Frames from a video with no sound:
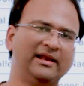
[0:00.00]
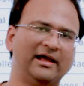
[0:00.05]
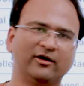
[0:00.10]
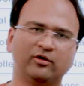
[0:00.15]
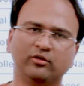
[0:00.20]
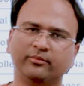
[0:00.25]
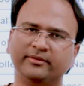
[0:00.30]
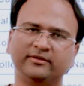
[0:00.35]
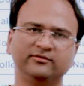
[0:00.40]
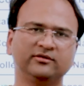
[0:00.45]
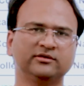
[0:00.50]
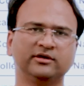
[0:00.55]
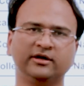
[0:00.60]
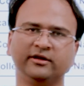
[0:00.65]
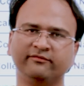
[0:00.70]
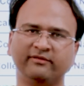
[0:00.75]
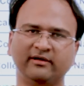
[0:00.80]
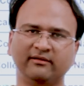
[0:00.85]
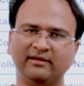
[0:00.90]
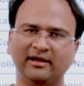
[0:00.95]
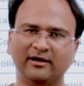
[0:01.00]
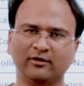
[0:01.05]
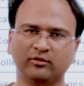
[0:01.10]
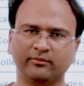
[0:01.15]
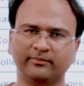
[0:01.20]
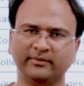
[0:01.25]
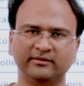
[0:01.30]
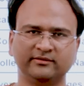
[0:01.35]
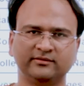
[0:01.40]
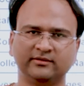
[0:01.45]
lakh rupees or 35 lakh
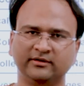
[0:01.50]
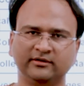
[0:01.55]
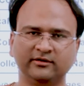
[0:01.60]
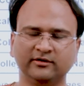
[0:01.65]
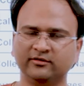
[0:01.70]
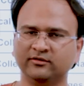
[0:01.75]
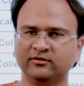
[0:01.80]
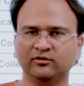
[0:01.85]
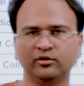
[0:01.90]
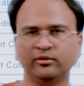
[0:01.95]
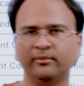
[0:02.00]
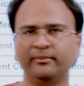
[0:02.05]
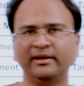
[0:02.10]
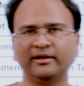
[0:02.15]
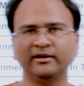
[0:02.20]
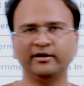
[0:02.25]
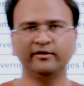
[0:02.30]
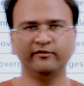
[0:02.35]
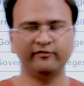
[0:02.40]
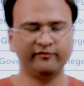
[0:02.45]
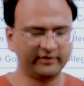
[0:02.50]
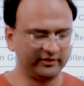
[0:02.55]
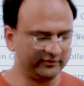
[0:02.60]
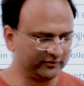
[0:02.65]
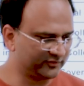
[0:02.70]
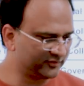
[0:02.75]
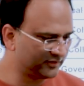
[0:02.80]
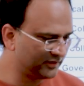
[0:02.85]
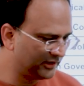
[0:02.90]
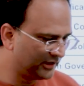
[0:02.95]
rupees it doesn't going to make a
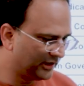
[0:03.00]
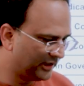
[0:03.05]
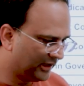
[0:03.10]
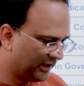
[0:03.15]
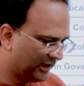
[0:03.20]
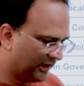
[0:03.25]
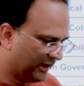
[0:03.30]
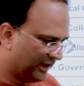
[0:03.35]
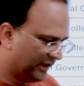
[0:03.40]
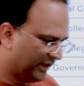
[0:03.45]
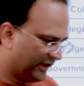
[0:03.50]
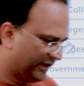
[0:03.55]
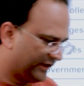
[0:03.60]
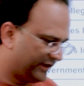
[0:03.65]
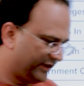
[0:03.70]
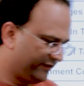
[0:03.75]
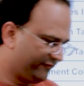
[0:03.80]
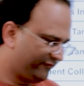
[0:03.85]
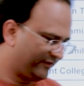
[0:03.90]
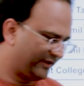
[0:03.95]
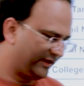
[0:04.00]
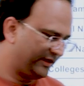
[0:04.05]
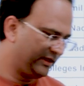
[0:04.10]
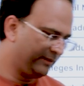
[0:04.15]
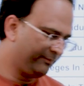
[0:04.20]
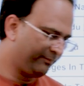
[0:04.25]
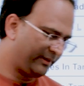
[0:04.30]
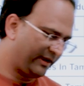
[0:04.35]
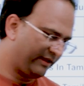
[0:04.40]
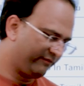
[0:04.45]
difference if
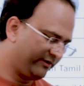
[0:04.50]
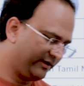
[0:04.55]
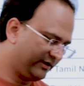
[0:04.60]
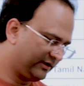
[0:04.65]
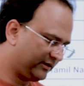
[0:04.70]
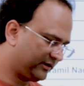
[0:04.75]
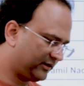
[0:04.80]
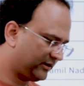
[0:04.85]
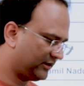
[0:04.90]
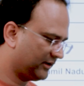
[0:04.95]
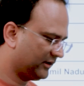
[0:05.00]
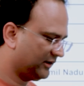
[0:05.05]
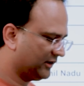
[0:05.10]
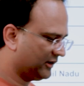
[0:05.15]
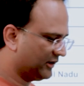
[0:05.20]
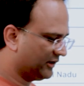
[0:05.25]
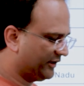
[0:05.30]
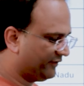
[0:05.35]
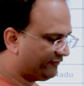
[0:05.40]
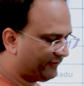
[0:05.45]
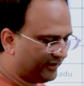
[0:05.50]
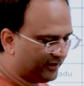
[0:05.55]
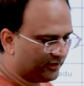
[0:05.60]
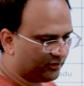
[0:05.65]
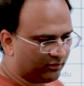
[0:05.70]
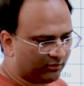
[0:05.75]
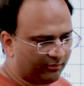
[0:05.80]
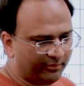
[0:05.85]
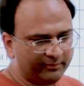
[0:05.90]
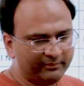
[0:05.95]
any private uh, if any
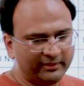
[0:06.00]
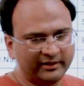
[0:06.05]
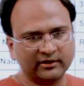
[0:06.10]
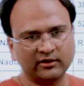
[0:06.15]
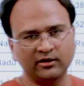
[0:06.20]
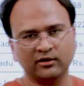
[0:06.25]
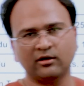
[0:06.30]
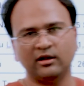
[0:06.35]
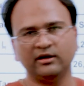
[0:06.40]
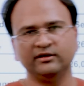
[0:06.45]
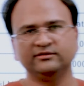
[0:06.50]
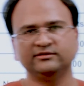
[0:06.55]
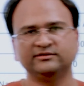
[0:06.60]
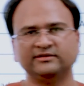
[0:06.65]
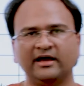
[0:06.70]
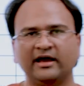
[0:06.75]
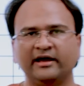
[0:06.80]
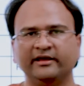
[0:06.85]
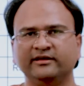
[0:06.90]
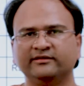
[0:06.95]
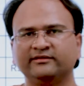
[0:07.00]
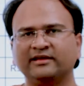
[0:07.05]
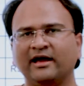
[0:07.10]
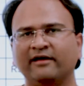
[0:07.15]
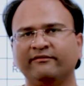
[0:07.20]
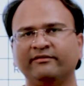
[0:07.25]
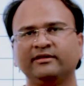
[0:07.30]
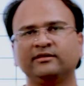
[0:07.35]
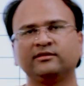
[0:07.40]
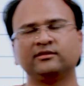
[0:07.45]
government medical college is, ha is
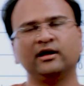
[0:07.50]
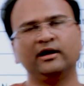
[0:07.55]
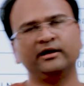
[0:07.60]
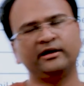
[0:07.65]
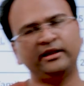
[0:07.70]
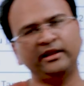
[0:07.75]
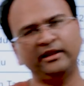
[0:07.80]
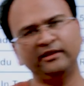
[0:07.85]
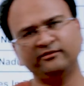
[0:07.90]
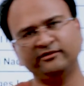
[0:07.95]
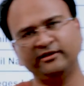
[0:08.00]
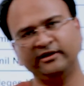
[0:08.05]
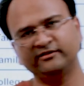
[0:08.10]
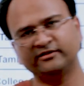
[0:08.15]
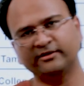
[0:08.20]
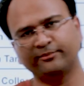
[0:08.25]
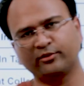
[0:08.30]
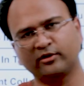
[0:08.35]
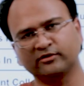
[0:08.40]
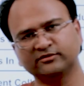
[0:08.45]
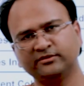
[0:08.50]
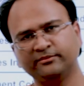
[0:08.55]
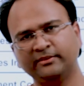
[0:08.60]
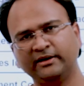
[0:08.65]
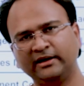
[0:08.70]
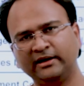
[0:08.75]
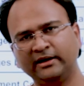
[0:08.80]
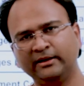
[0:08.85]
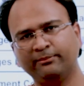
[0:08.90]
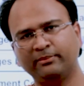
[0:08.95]
having 30 seats
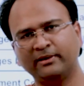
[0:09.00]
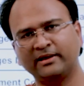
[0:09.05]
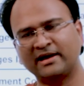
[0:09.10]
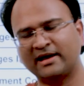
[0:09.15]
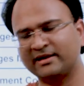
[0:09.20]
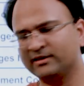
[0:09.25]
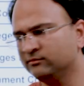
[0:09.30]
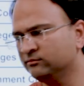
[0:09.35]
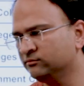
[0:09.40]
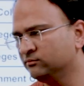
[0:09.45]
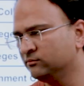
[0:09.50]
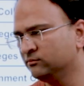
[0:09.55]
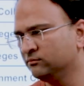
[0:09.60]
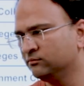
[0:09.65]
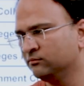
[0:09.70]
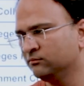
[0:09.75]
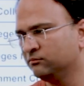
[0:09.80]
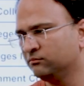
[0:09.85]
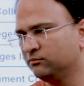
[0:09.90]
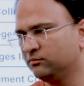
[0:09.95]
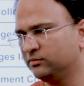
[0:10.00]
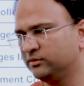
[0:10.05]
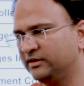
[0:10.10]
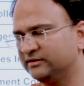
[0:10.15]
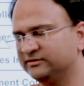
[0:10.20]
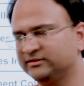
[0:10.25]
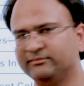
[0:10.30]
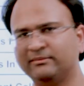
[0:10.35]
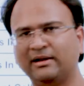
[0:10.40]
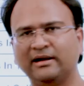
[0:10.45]
approximately per annum,
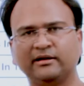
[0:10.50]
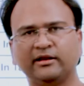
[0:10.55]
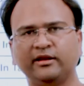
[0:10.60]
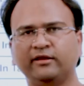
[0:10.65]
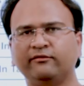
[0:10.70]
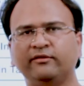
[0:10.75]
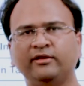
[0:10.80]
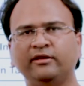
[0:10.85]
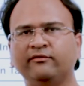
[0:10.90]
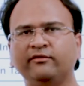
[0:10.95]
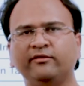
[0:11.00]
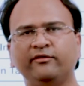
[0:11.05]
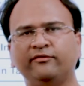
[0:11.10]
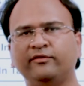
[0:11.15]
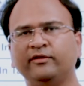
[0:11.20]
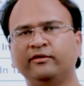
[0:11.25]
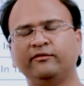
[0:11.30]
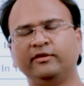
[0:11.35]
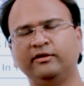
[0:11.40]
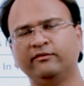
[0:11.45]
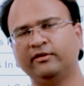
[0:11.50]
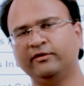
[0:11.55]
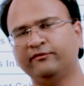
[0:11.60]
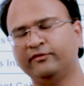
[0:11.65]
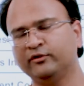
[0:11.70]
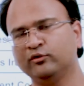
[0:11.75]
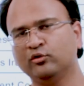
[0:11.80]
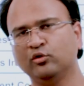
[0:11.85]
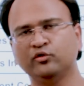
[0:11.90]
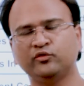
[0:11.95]
doesn't matter even if, even
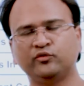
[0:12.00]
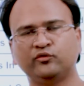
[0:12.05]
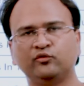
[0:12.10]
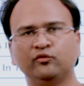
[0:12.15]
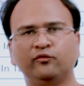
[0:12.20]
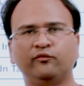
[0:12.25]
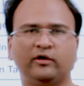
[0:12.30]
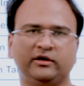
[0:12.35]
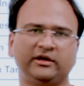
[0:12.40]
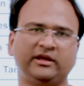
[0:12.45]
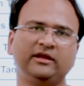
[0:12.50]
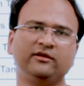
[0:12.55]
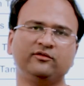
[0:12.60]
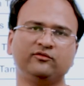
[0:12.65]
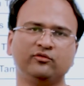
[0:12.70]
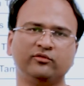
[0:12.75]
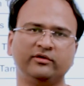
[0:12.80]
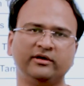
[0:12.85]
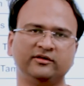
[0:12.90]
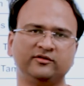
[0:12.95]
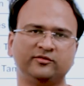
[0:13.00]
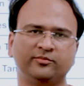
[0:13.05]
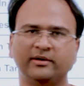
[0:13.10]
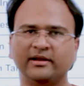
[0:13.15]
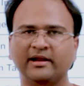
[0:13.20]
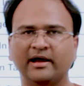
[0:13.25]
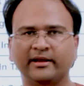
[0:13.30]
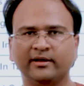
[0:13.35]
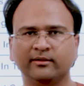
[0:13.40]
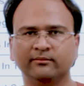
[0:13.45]
if it goes to 40 students
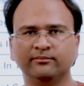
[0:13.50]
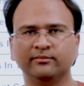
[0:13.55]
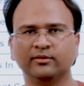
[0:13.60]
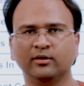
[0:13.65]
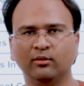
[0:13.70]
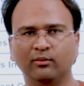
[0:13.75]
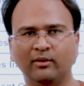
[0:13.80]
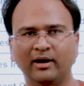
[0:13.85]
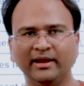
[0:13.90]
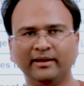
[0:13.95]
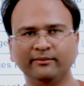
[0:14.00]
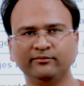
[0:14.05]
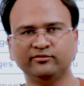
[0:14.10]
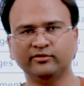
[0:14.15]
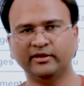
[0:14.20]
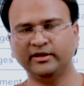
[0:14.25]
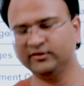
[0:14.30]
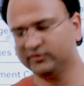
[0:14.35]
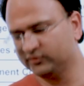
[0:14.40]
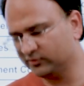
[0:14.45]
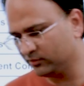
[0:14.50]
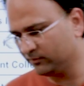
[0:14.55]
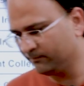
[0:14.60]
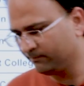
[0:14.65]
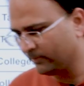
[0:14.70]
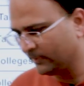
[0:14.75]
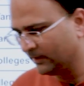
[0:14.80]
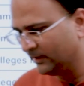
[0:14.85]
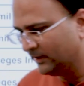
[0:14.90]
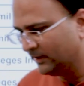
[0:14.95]
per annum. Why I'm saying so?